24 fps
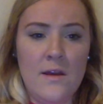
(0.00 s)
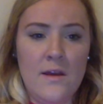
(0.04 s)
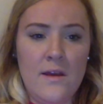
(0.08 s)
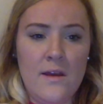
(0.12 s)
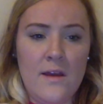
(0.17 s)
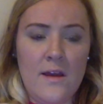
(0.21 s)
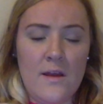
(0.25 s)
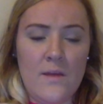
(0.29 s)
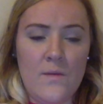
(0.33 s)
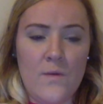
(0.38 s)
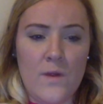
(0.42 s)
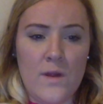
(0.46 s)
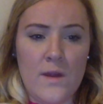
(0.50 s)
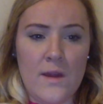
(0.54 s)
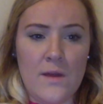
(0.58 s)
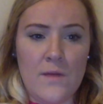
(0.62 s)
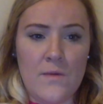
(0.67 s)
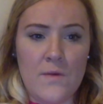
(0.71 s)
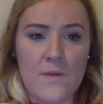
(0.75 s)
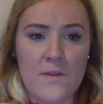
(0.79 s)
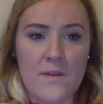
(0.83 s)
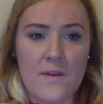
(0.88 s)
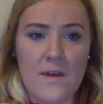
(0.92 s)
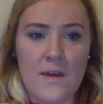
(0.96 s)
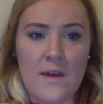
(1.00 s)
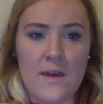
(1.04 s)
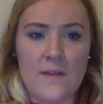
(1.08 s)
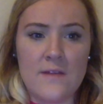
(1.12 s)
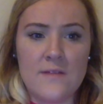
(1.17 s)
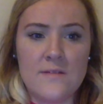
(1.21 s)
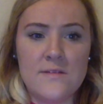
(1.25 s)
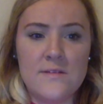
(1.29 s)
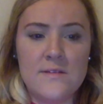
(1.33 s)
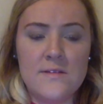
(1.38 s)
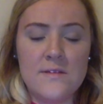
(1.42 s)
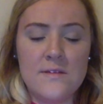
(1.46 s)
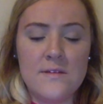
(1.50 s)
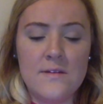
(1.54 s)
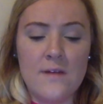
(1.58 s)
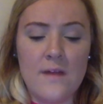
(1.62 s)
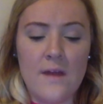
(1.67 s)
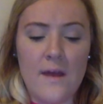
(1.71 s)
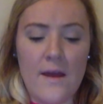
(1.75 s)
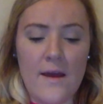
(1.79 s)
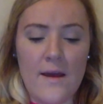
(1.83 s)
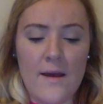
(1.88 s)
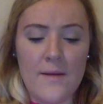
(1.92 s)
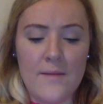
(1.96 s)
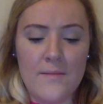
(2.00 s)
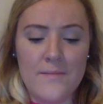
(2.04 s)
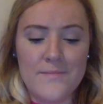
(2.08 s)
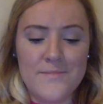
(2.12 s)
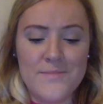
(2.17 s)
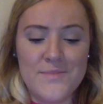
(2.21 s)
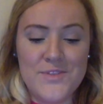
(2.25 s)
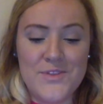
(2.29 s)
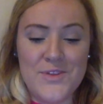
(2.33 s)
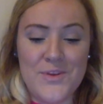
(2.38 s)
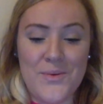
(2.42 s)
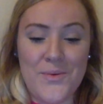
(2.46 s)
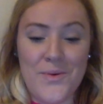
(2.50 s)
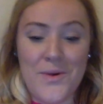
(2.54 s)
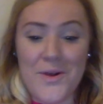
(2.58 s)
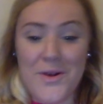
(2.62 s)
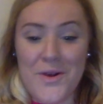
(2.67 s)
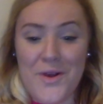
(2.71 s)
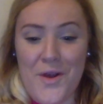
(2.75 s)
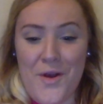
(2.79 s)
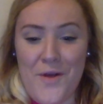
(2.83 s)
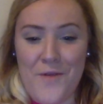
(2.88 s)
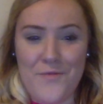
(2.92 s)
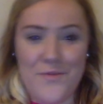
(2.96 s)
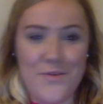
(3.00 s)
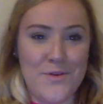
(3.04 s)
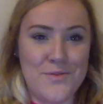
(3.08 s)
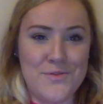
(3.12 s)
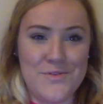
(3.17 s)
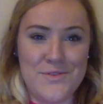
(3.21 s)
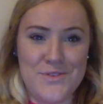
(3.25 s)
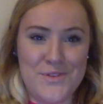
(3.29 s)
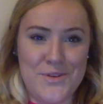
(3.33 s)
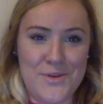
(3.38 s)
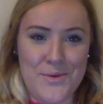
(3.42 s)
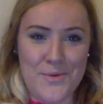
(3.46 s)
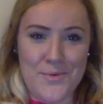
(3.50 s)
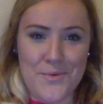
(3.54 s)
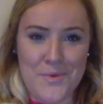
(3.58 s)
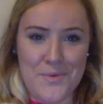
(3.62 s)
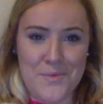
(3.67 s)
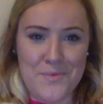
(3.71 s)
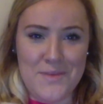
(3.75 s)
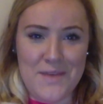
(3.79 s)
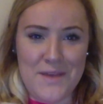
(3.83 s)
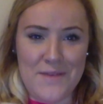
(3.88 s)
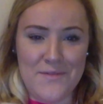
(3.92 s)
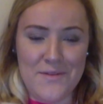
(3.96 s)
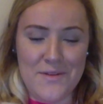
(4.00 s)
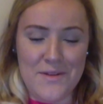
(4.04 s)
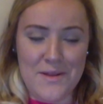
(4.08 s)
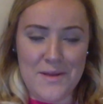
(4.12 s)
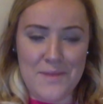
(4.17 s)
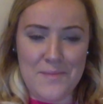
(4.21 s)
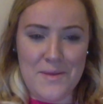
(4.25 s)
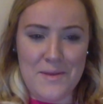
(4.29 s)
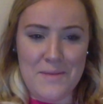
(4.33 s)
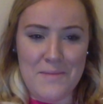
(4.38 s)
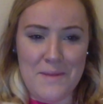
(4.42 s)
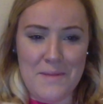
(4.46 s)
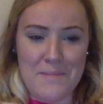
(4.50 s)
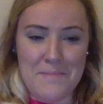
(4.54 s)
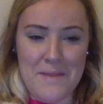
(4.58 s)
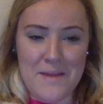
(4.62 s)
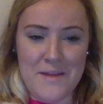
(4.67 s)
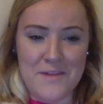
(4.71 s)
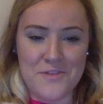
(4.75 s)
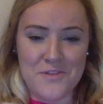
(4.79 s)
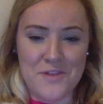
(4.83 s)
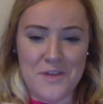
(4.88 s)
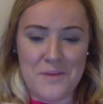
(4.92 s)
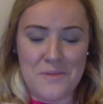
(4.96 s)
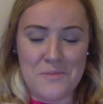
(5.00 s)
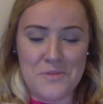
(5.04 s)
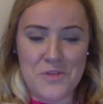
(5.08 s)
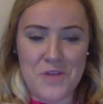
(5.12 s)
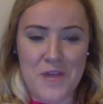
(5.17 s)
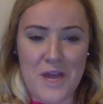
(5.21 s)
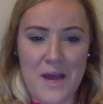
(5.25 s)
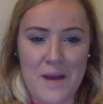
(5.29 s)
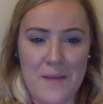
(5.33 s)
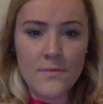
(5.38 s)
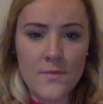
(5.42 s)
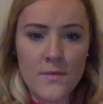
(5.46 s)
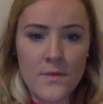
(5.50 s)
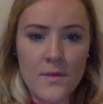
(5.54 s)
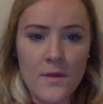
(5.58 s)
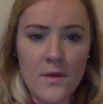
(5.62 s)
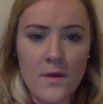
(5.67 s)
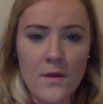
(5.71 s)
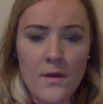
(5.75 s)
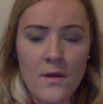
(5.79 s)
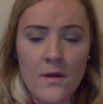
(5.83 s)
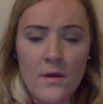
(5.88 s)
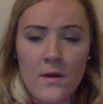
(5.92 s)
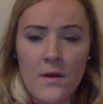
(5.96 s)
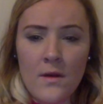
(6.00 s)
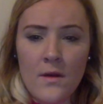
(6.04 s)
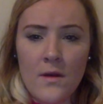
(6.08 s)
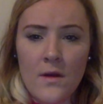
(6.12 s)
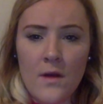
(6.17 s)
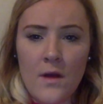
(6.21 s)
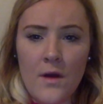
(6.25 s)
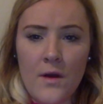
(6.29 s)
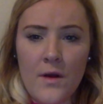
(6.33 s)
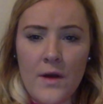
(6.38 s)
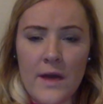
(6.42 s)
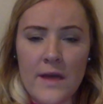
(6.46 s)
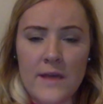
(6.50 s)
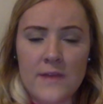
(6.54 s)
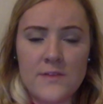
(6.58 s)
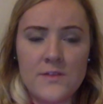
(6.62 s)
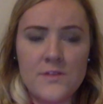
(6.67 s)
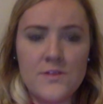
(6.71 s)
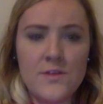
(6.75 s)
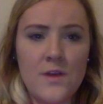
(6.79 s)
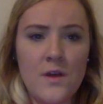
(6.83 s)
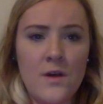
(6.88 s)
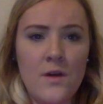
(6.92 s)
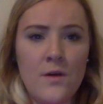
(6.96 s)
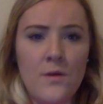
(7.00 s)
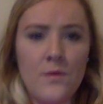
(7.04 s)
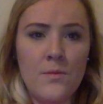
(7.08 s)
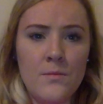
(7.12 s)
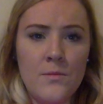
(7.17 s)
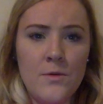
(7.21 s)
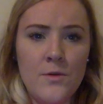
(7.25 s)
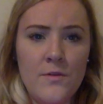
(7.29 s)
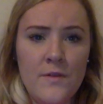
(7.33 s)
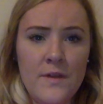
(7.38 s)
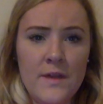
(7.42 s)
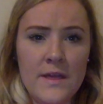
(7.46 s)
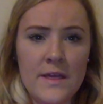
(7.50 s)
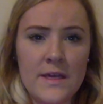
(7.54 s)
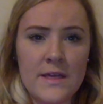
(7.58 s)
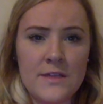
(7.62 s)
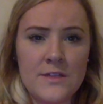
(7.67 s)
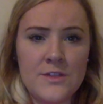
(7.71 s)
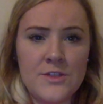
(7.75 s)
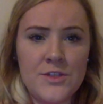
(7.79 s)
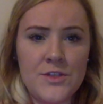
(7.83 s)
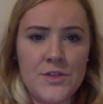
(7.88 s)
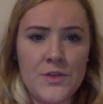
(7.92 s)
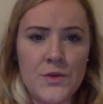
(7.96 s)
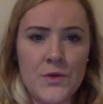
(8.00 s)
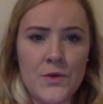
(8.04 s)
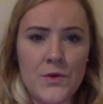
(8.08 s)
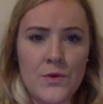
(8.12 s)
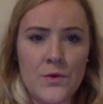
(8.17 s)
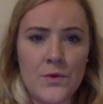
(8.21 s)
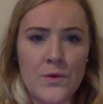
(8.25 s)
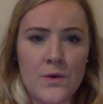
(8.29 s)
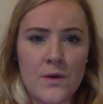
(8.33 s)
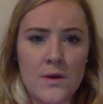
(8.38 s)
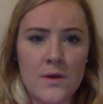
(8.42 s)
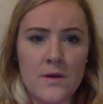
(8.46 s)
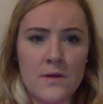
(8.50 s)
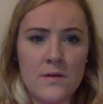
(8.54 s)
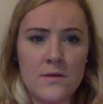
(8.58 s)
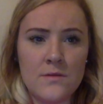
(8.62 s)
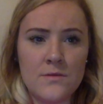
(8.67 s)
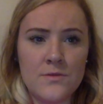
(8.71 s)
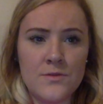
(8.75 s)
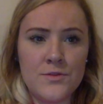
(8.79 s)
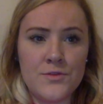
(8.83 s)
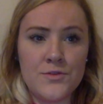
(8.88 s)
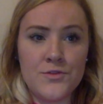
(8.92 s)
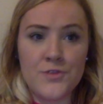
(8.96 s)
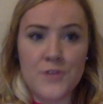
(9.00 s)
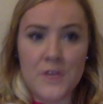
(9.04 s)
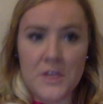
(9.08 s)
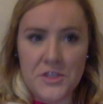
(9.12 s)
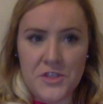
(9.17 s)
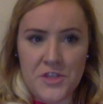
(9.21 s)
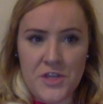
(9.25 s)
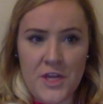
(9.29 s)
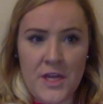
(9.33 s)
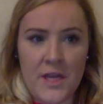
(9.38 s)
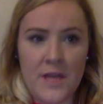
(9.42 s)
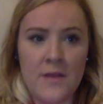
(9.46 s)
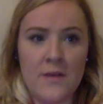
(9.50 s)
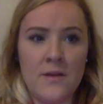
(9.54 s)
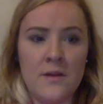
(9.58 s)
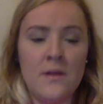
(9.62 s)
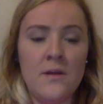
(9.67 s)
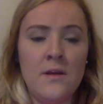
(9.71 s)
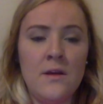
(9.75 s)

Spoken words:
and working with kids. So one of those two would definitely be my dream job. Okay, so moving into nutrition